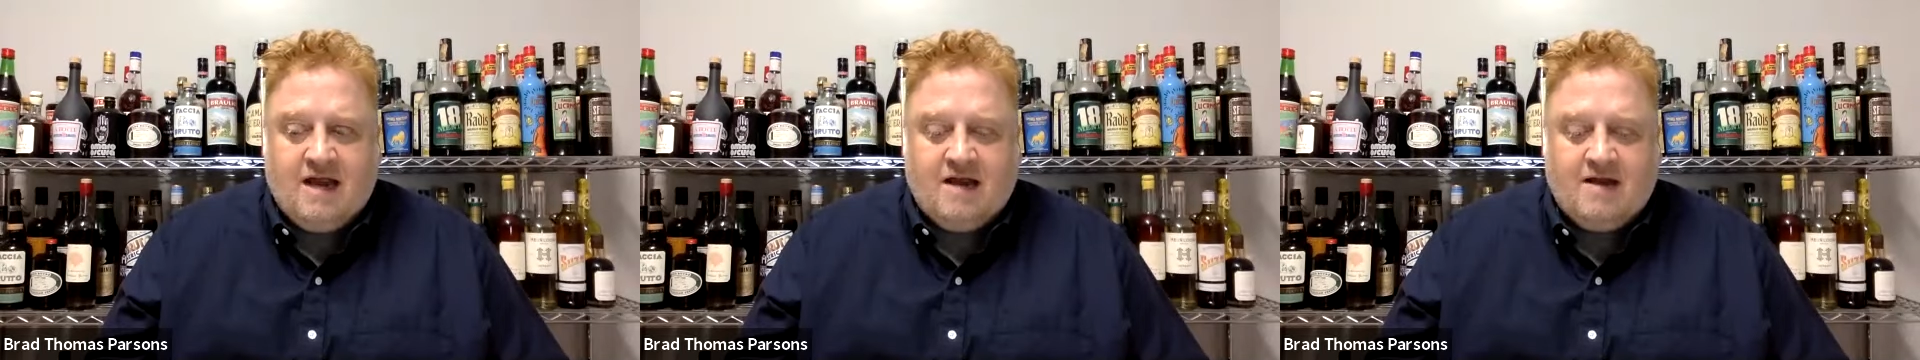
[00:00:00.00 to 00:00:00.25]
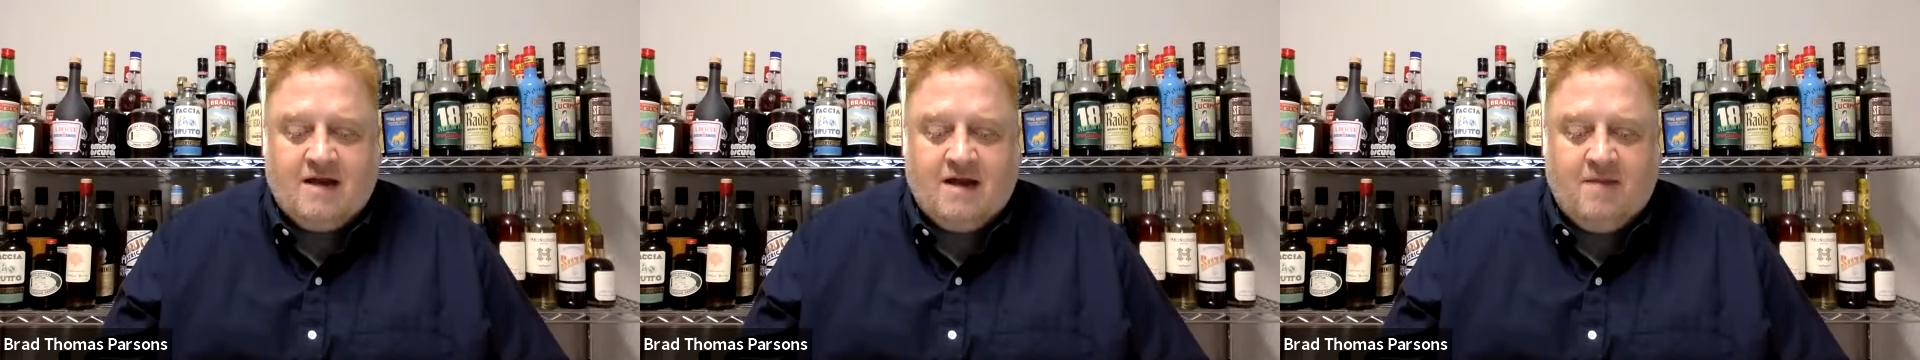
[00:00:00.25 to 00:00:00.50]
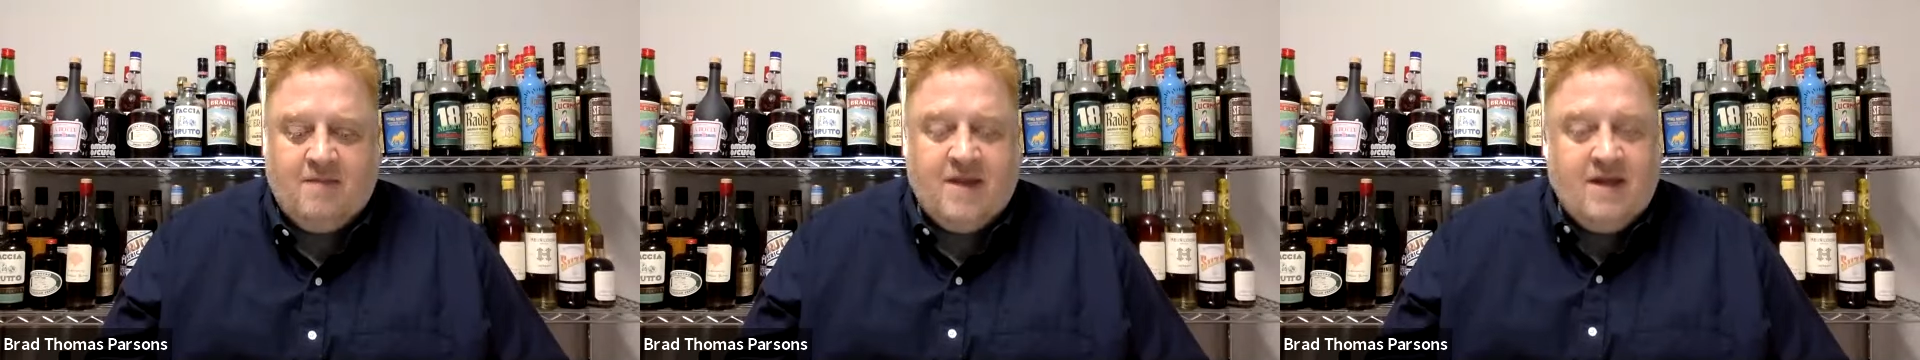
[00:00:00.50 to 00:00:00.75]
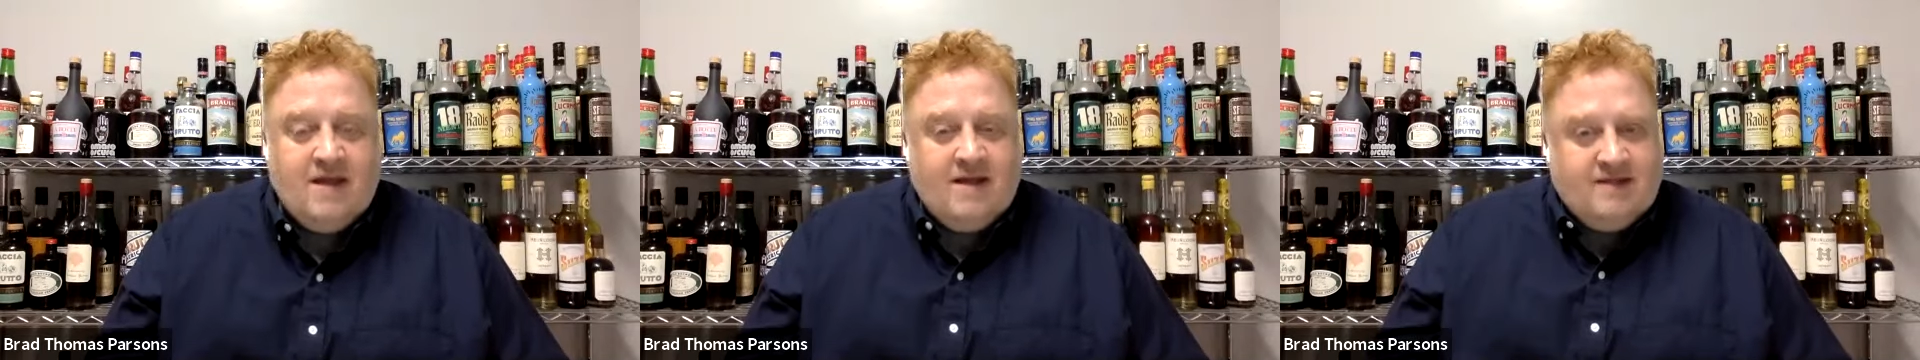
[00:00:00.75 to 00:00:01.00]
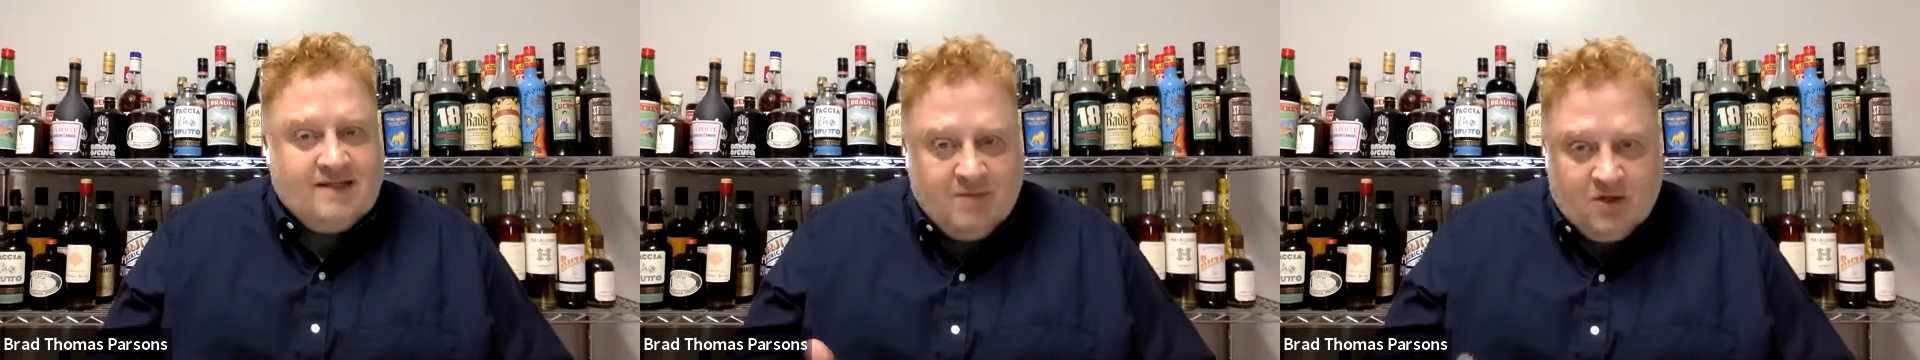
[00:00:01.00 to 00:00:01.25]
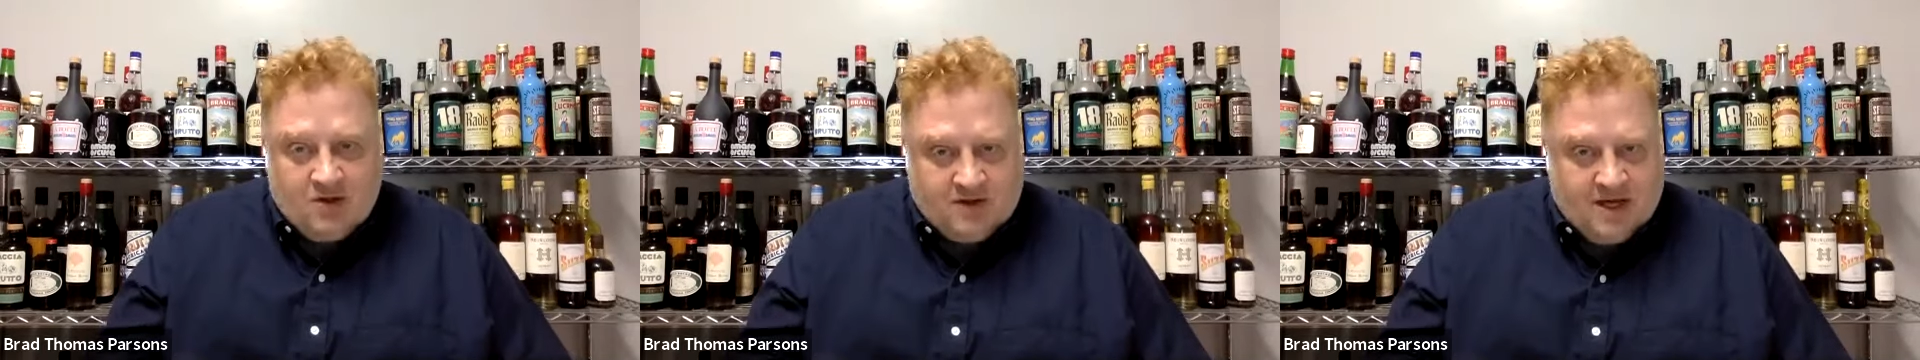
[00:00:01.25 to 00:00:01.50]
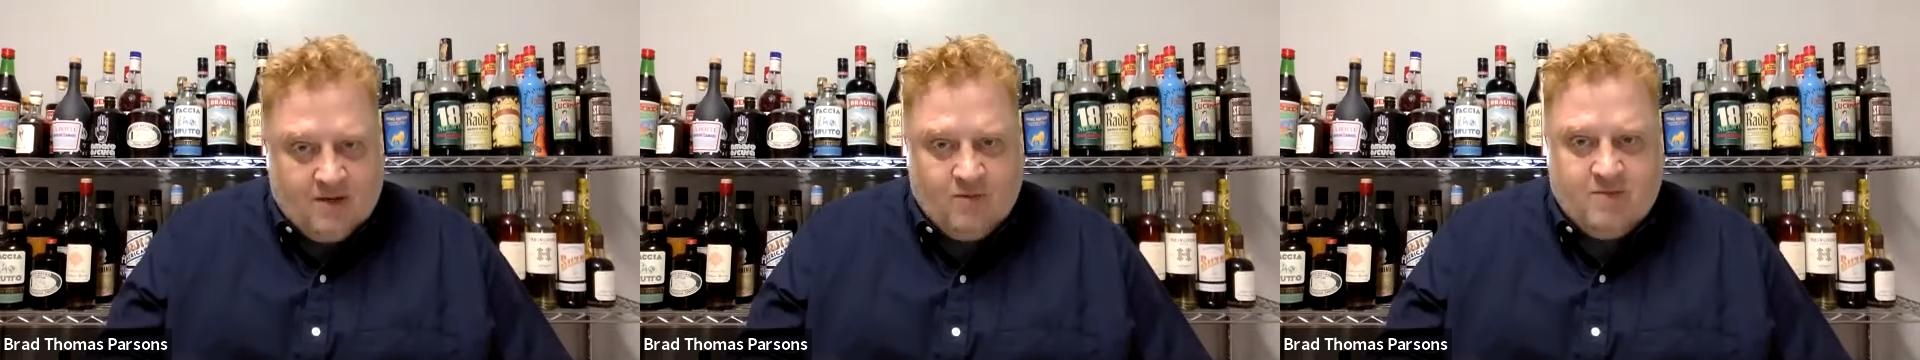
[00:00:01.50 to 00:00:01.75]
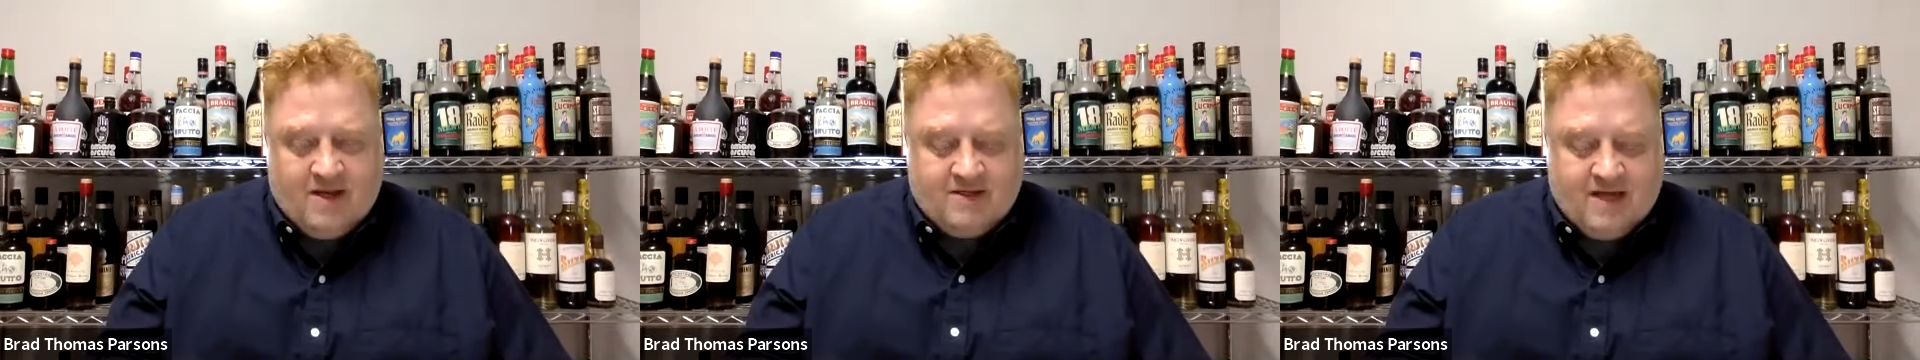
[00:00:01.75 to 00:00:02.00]
And similar
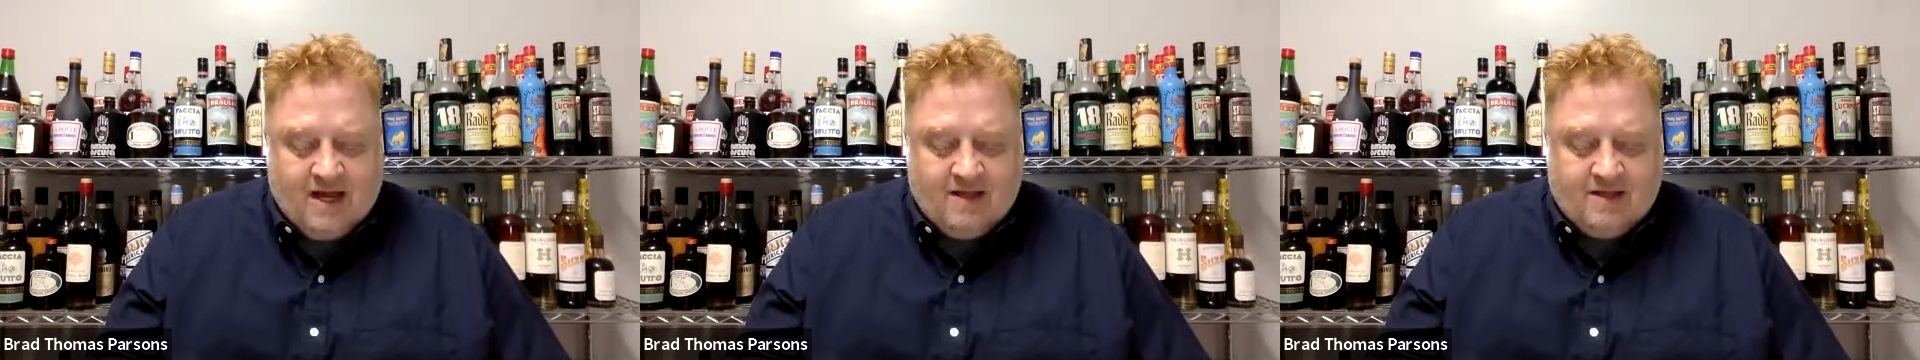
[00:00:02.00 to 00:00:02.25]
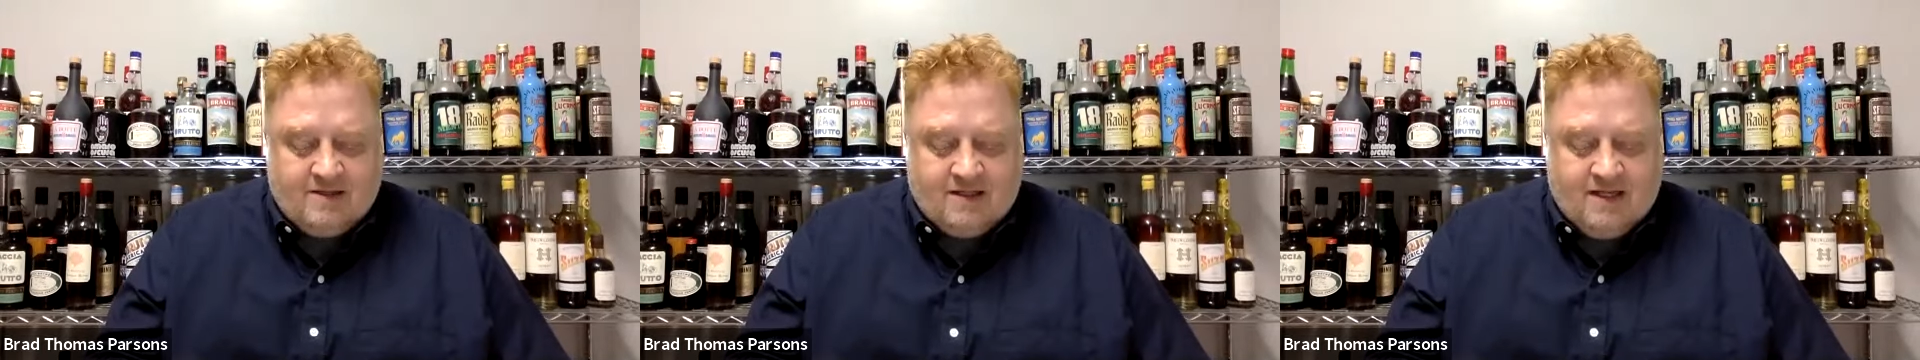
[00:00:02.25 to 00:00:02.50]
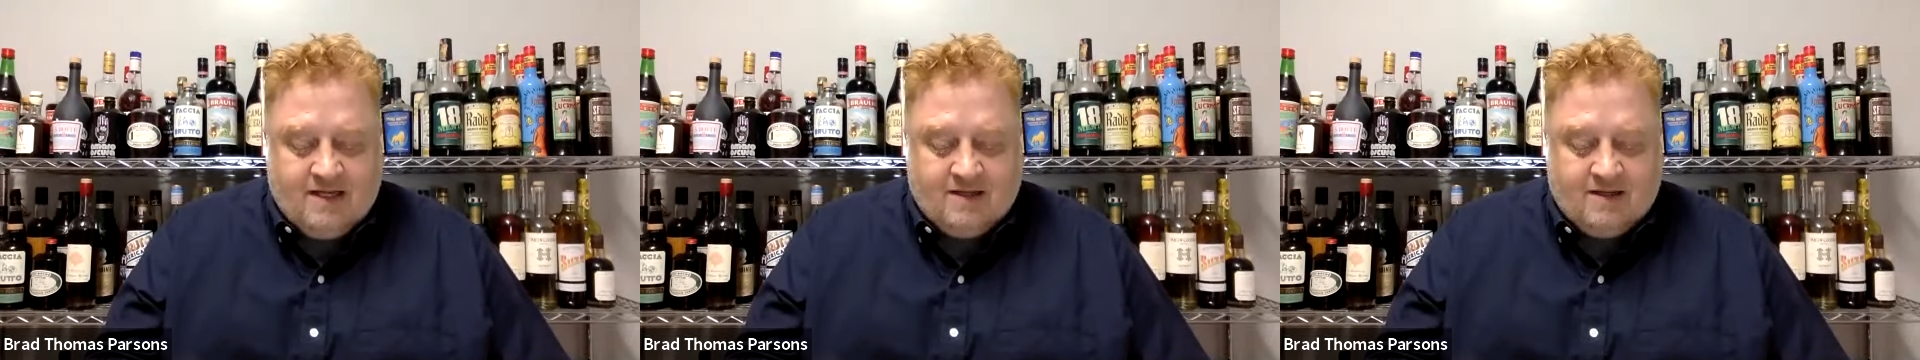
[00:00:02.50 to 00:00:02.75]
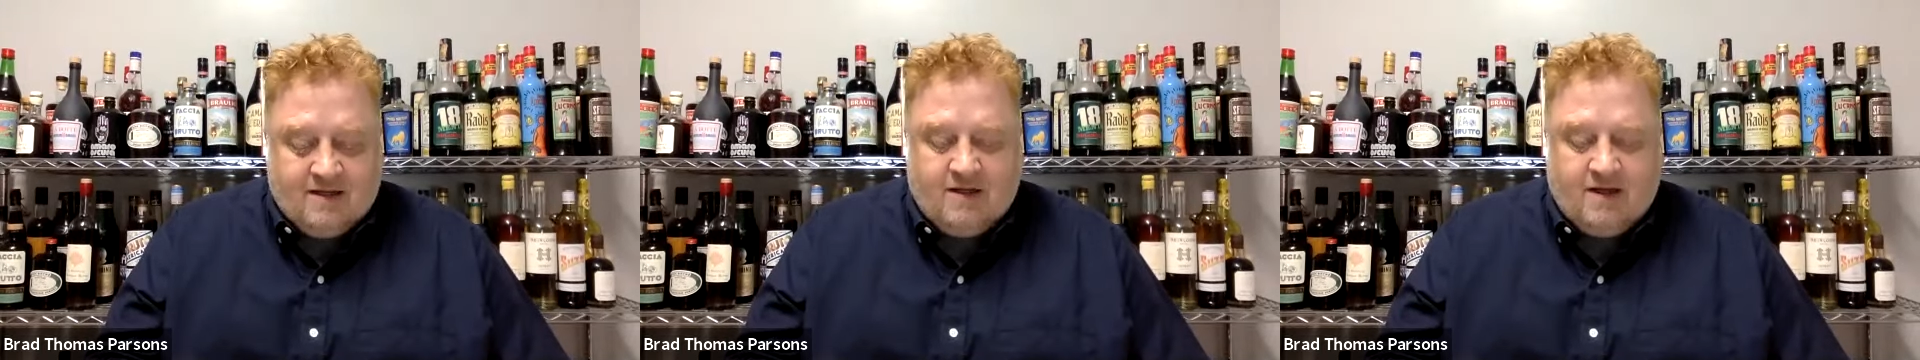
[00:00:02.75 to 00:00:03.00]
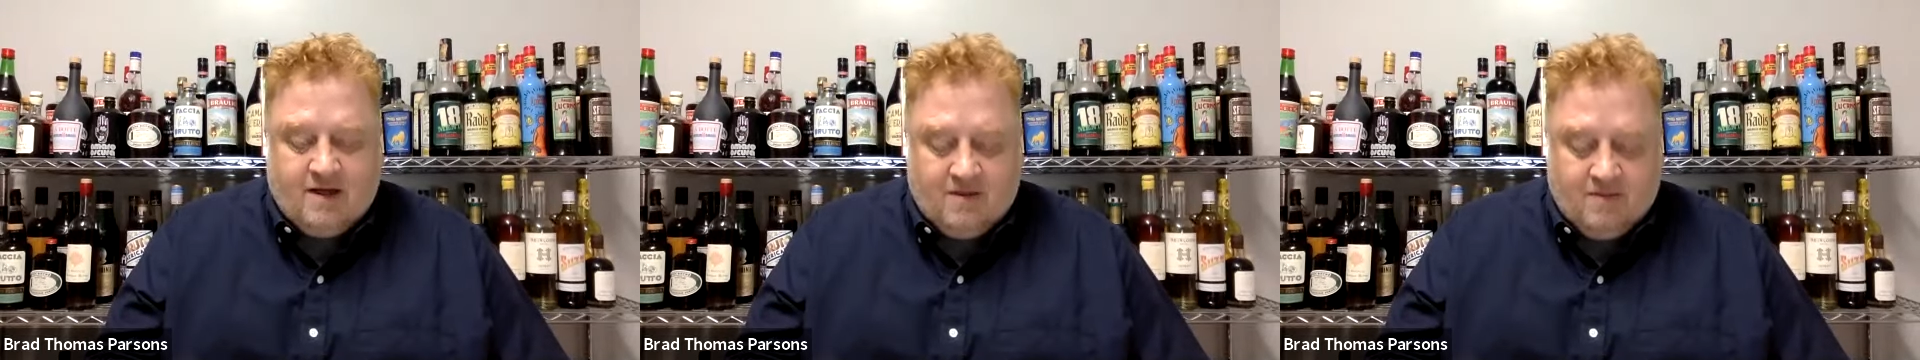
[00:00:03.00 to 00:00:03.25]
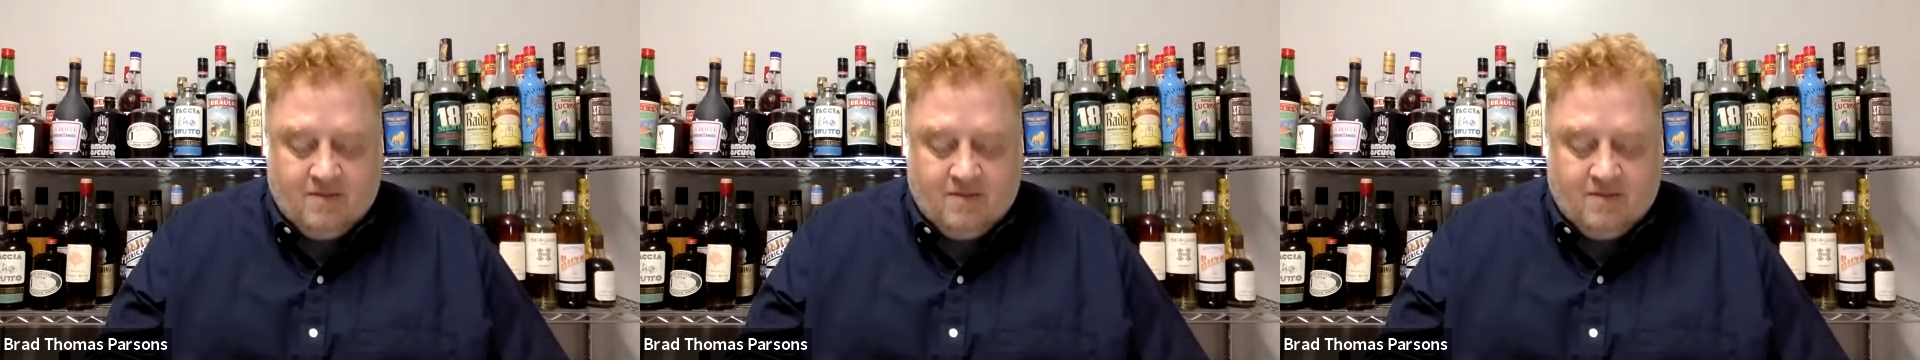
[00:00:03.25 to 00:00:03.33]
thing with mezcal and tequila.